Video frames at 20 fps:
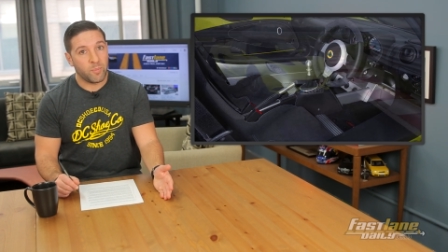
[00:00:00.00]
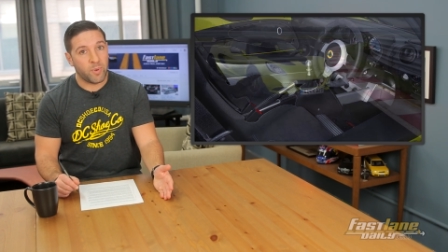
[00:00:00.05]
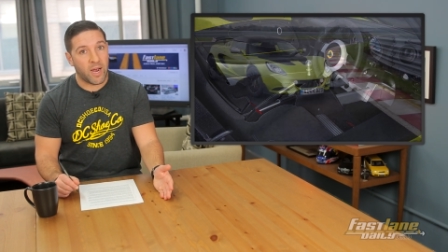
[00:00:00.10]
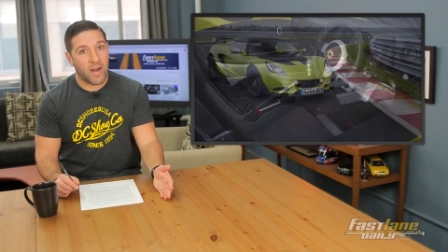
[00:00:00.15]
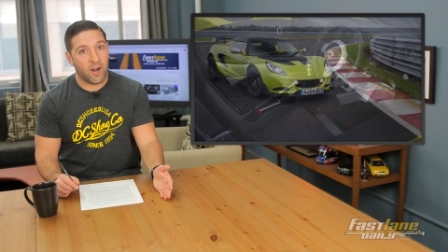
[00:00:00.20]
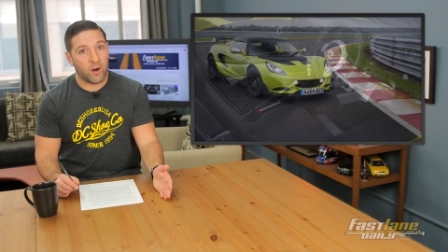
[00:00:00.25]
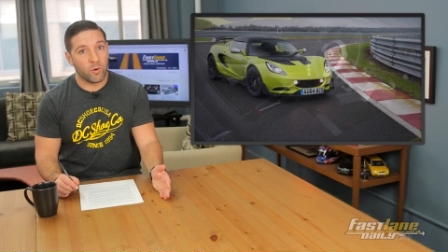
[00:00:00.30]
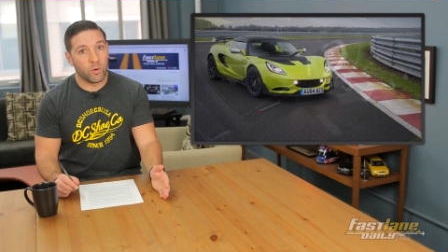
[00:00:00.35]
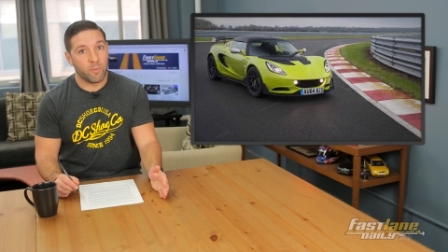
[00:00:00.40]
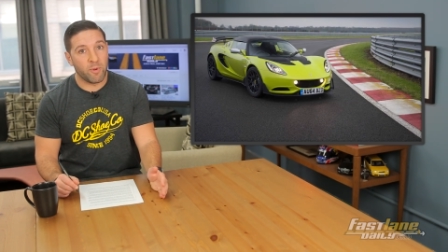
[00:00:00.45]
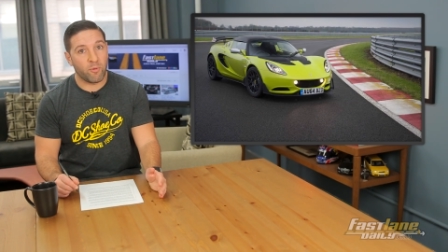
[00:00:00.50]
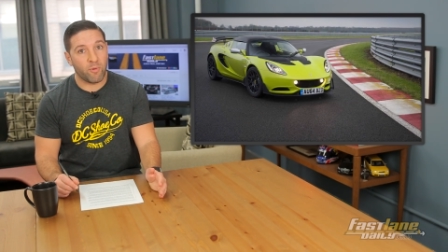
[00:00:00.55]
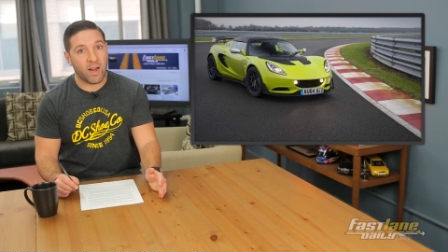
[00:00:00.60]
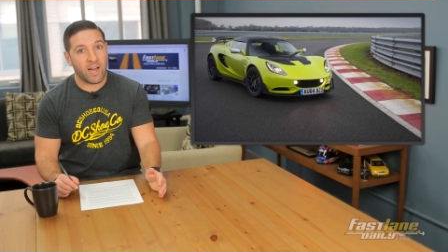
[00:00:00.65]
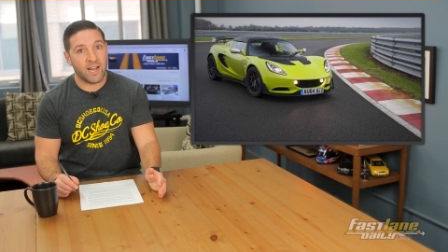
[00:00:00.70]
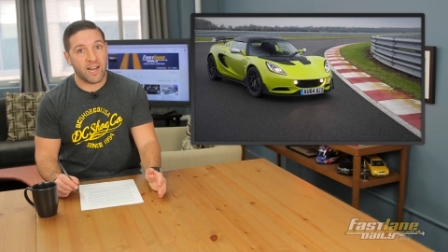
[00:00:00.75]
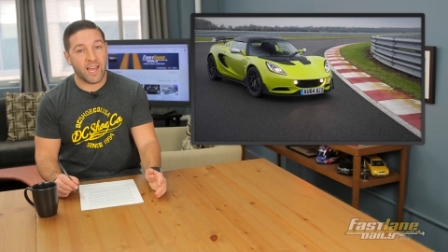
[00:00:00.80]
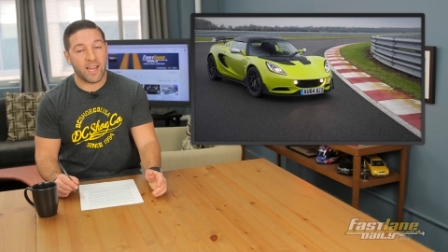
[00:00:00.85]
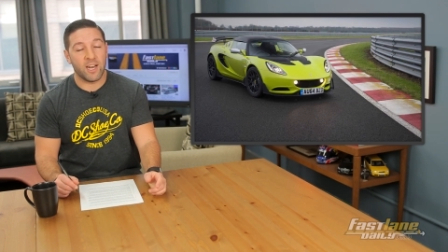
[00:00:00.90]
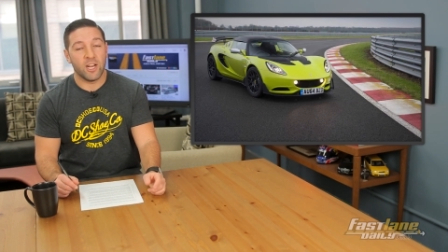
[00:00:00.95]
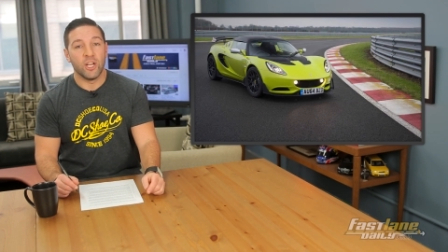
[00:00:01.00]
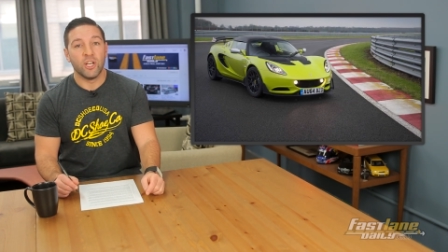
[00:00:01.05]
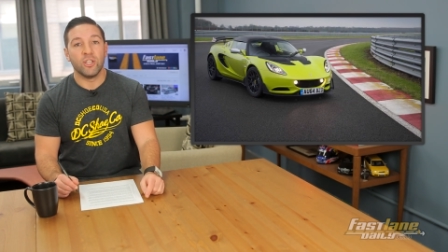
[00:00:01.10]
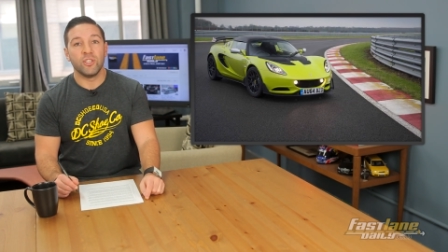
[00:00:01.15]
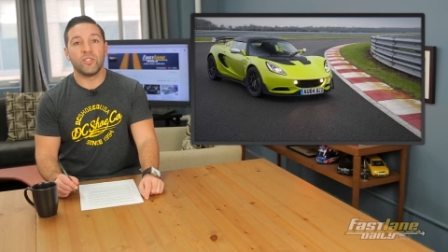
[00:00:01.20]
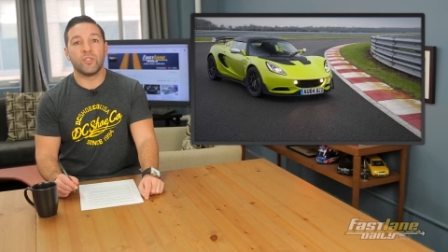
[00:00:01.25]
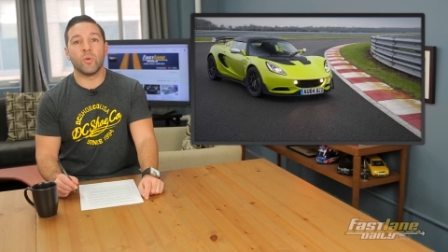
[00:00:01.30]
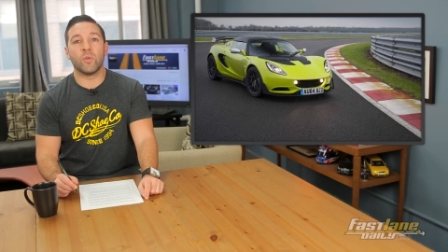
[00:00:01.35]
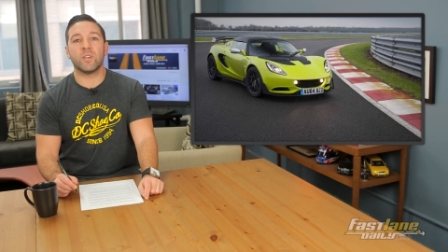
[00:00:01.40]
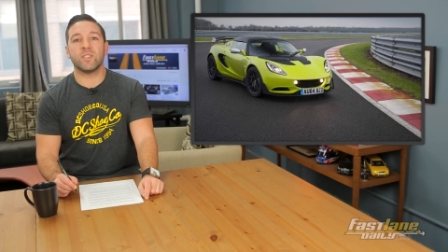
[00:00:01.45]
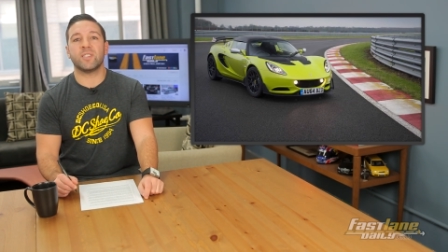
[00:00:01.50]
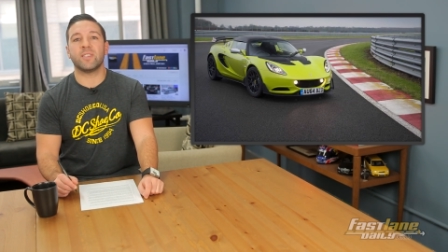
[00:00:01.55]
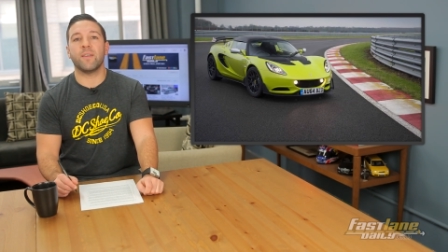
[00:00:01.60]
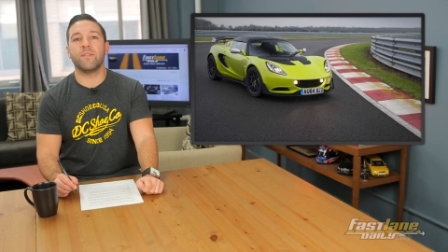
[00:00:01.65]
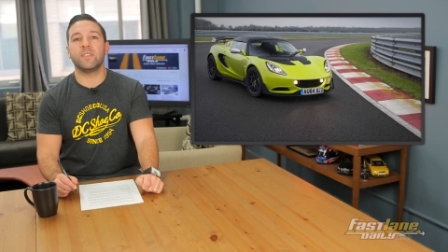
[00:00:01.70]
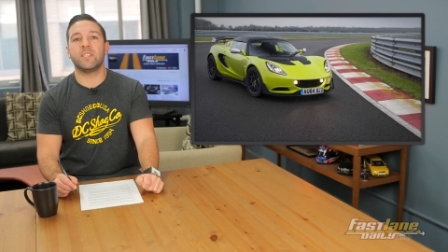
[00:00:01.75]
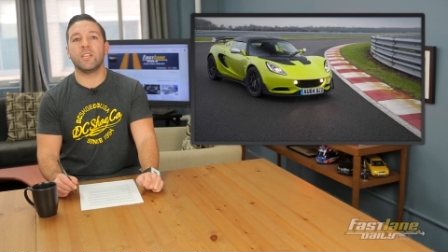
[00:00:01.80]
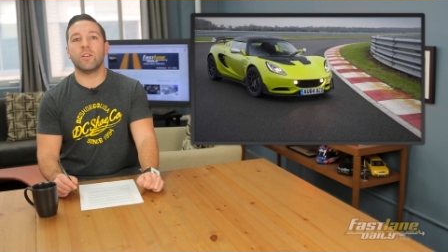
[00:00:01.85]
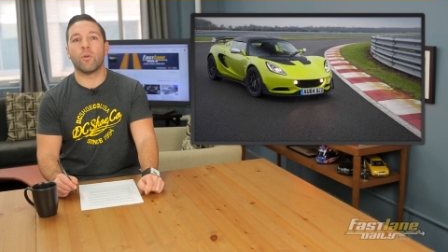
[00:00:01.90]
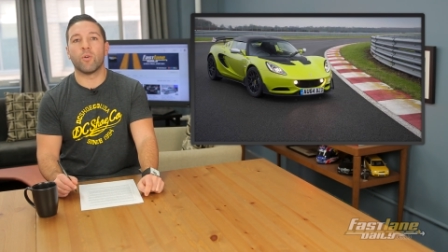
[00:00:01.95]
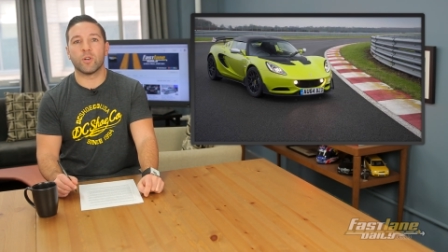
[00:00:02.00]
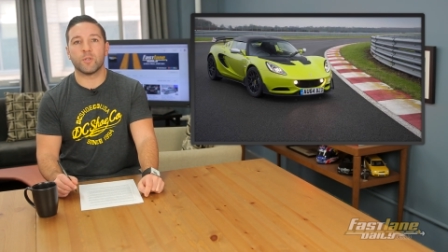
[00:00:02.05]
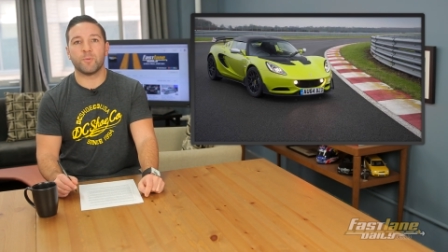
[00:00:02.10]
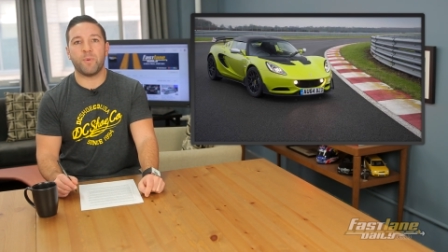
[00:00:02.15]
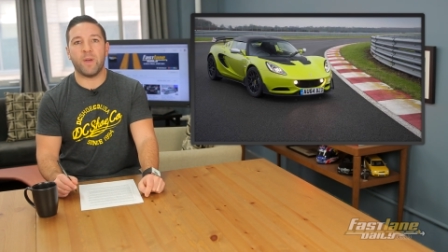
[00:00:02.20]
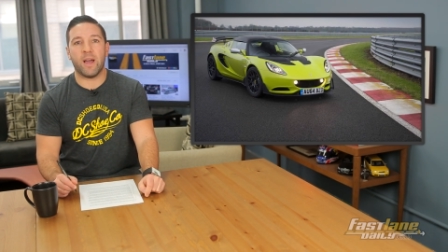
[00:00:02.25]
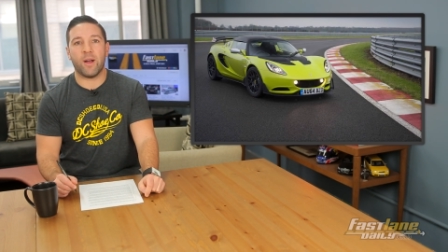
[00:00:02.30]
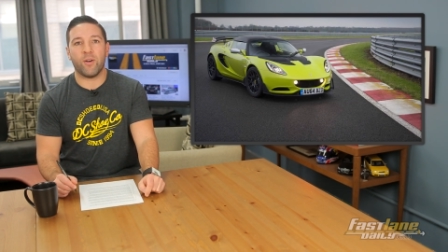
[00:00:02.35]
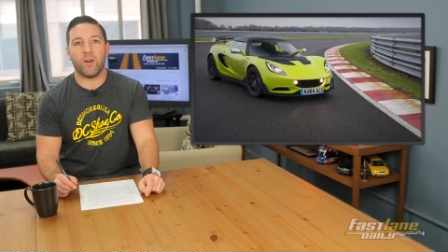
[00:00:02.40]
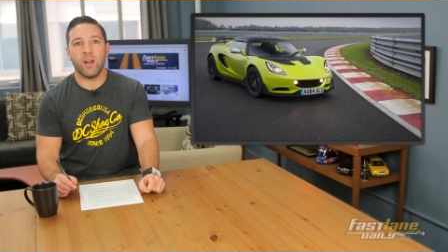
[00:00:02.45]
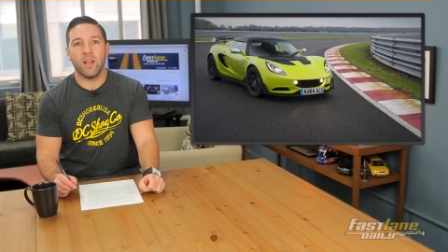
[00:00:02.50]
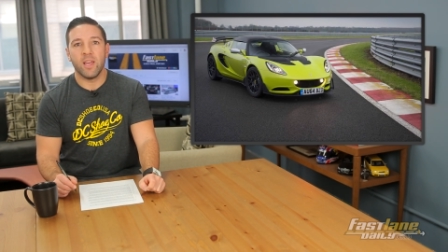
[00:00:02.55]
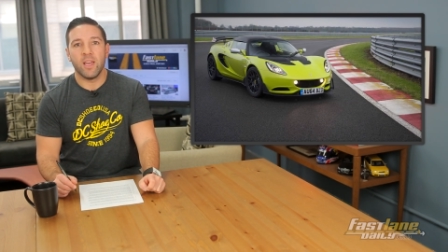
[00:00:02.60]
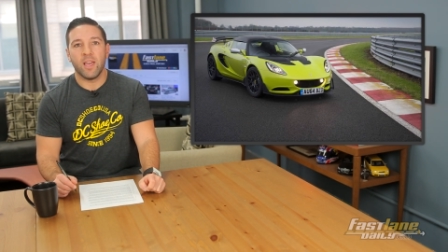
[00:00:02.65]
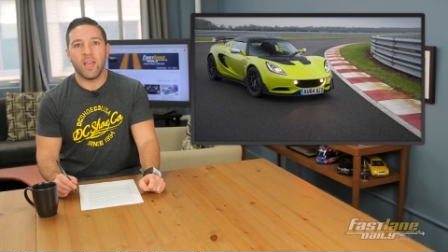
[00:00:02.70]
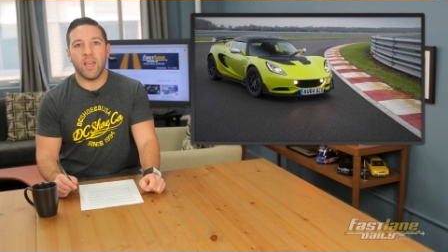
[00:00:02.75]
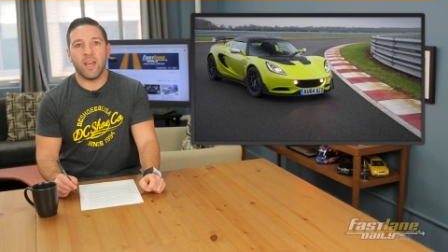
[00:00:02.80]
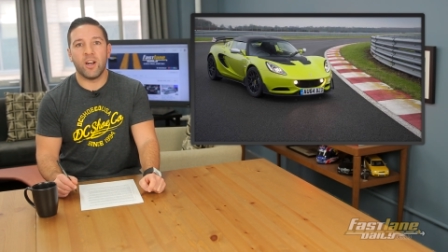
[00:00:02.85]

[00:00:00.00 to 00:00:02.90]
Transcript: Power will be rated at 217 horsepower